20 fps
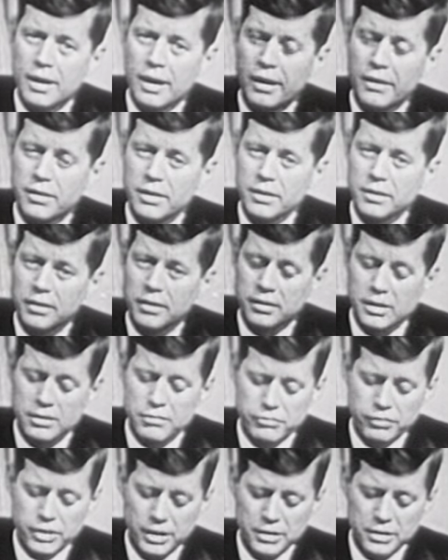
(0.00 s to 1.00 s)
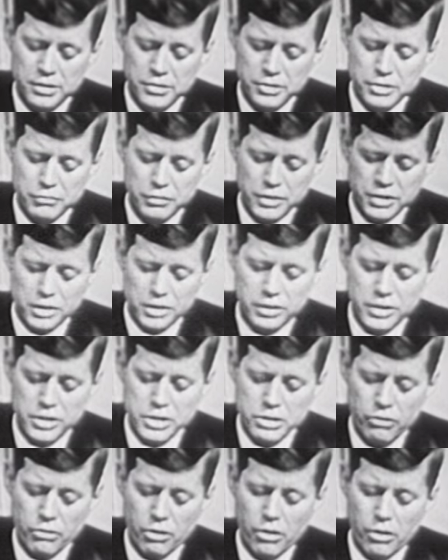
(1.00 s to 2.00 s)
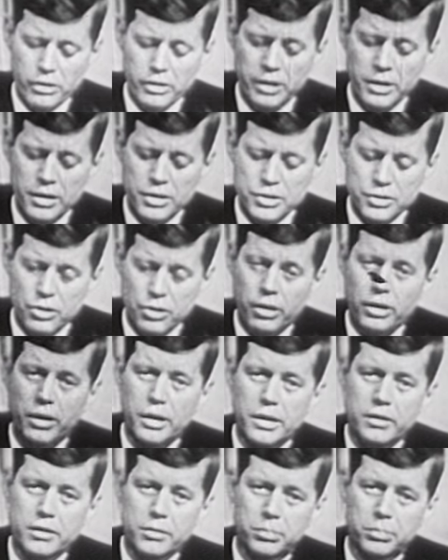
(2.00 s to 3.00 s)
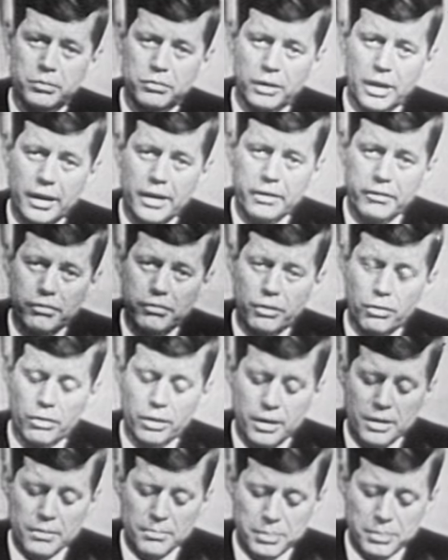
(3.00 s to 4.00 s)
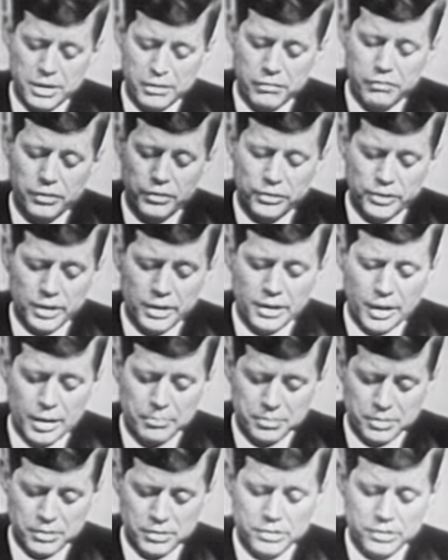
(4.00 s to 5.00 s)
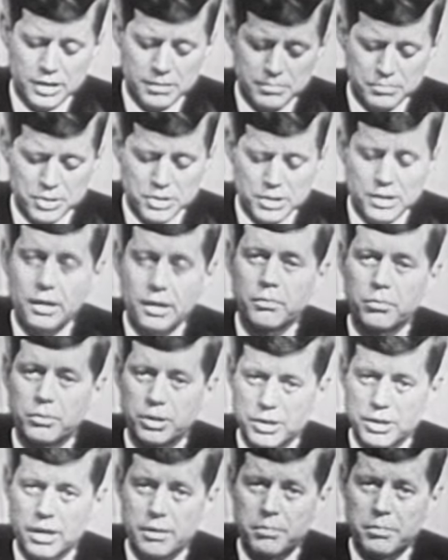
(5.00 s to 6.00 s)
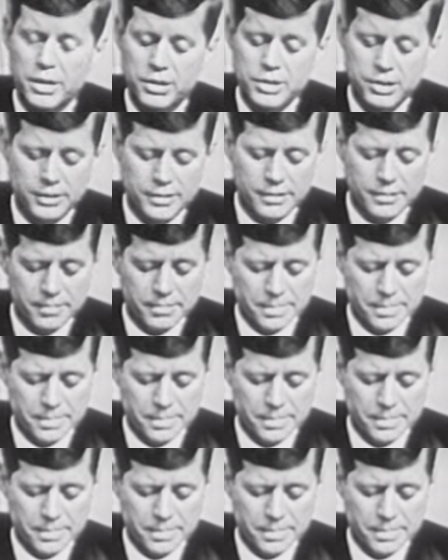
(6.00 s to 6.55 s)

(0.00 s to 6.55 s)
I think that the fund is sufficiently strong, certainly, to provide for benefits up to the 10% which I mentioned.